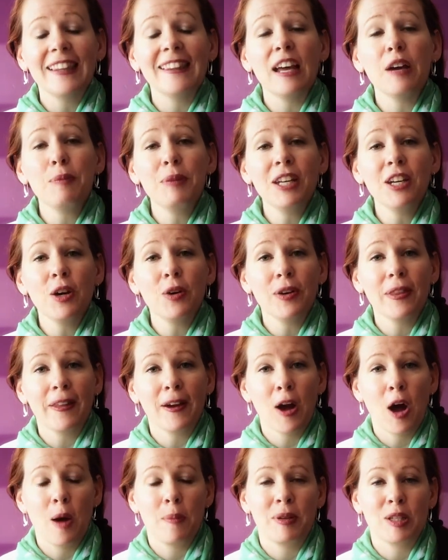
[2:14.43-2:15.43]
Let me know in the
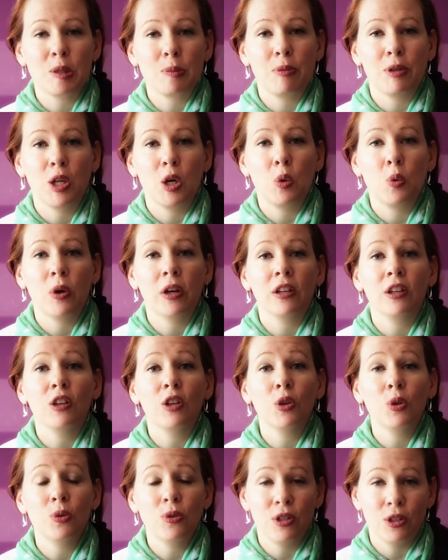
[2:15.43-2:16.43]
comments below what
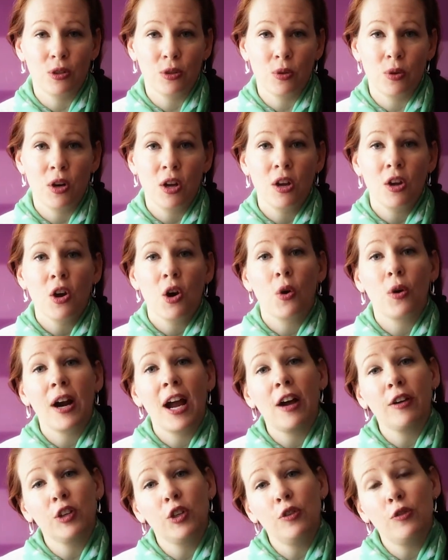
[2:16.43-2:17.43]
you do or
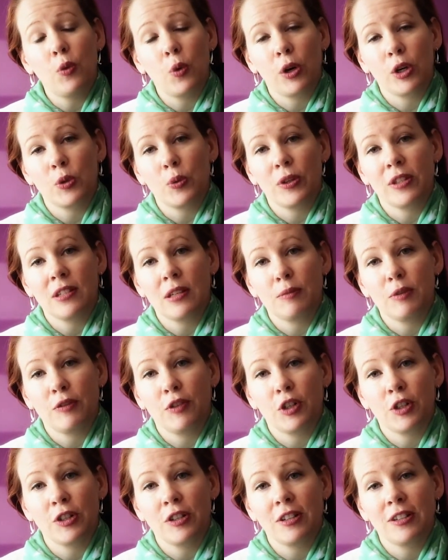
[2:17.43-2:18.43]
how you've worked with some of
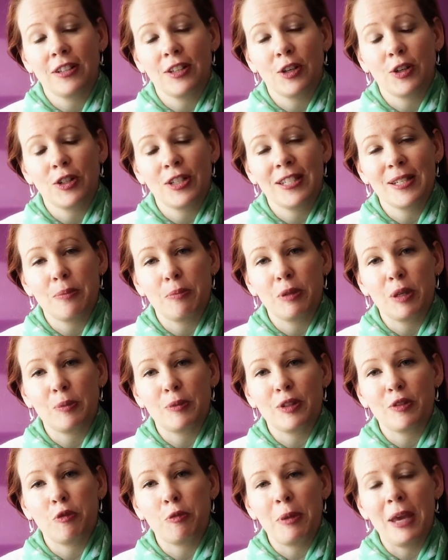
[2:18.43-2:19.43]
your, your
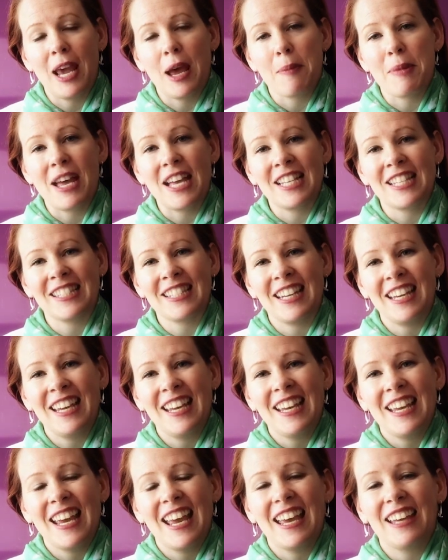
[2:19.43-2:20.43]
symptoms of PMS.
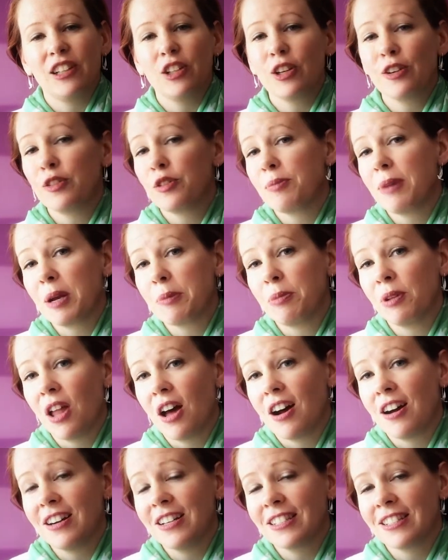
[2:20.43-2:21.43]
And look for my
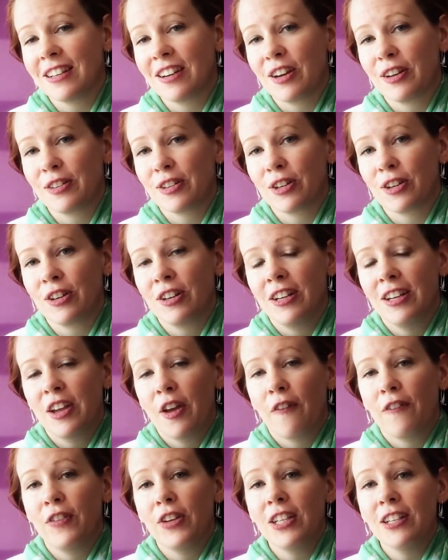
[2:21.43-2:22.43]
blogs and other
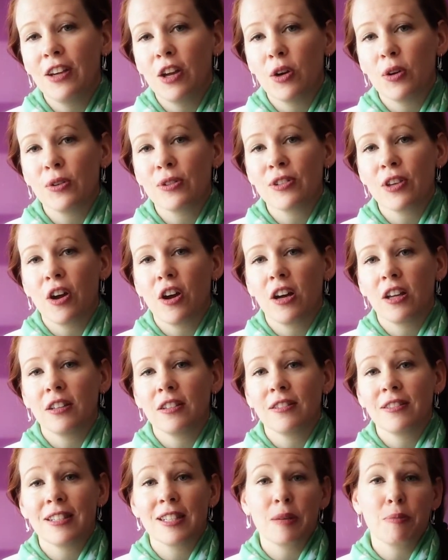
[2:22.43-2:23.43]
videos
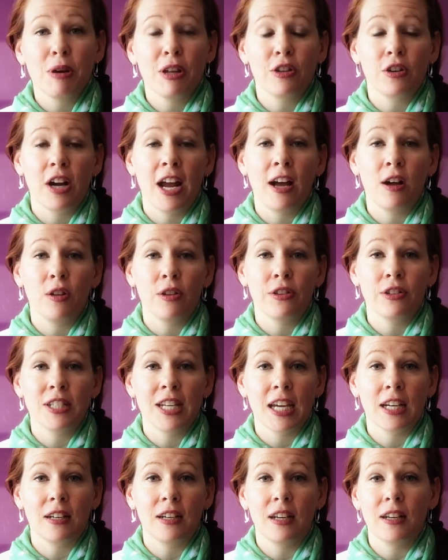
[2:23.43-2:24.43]
on some other health
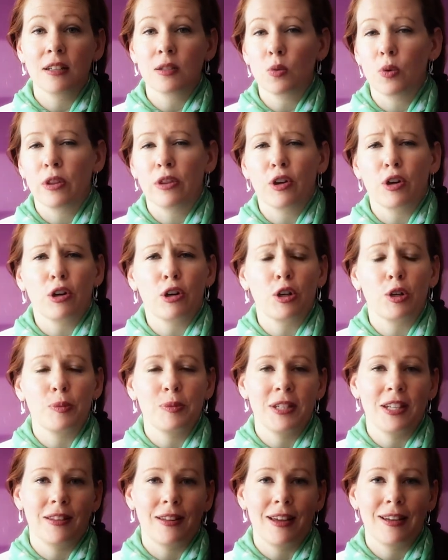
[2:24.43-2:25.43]
techniques with
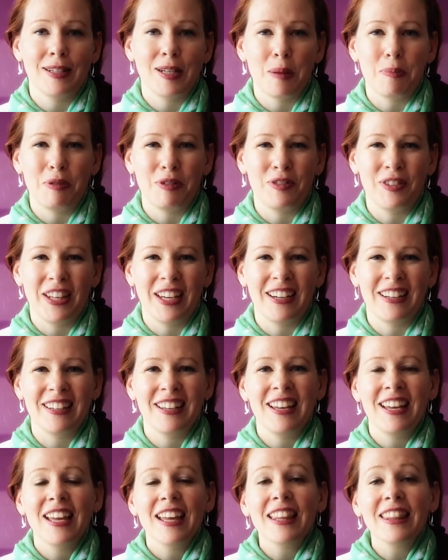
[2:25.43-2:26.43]
herbs and that type of thing.
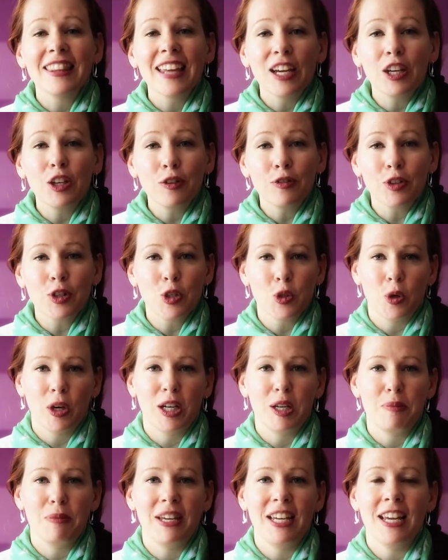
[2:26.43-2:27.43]
Thank you for
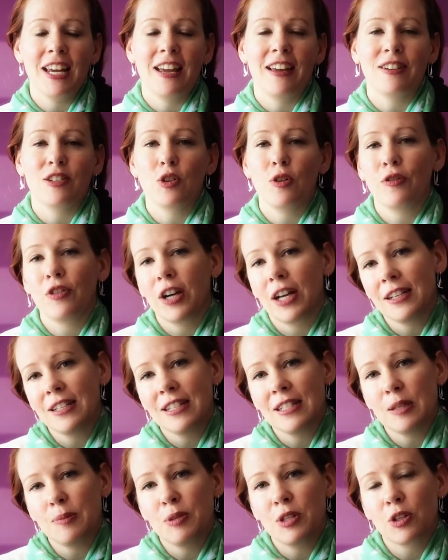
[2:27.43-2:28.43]
joining me, and don't forget
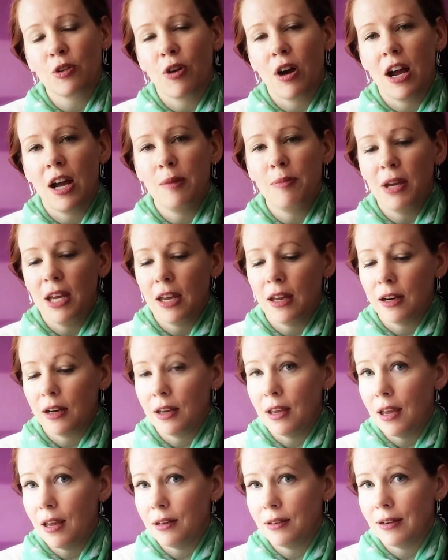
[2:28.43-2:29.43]
to subscribe and
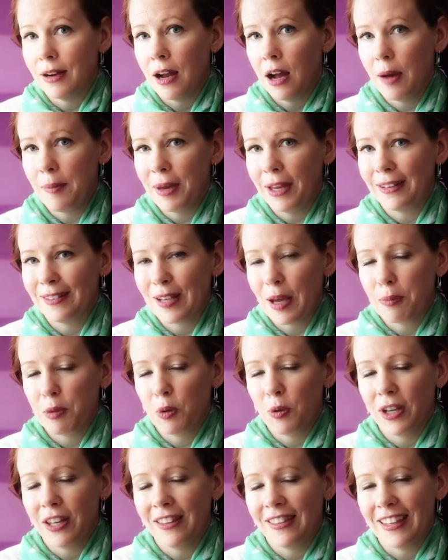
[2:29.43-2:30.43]
again, comment, tell me
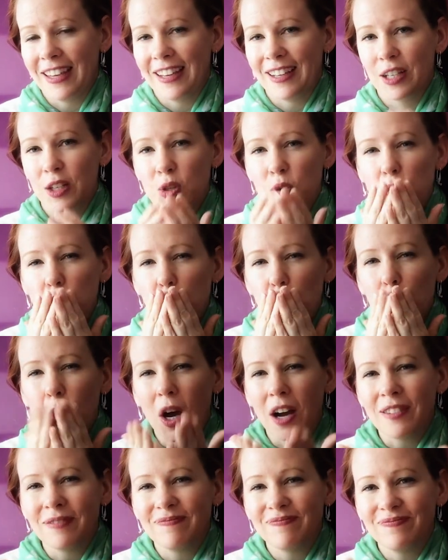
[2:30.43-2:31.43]
what you think.
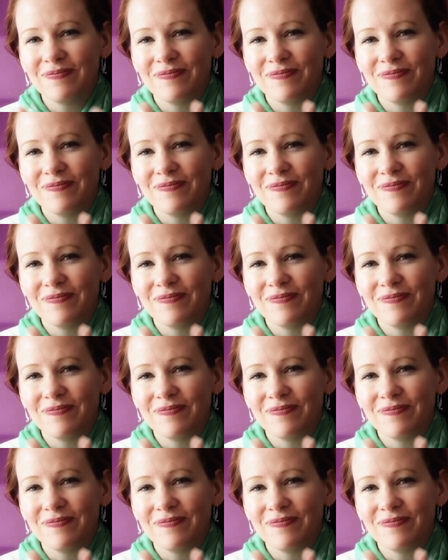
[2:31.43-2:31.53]
Mwah.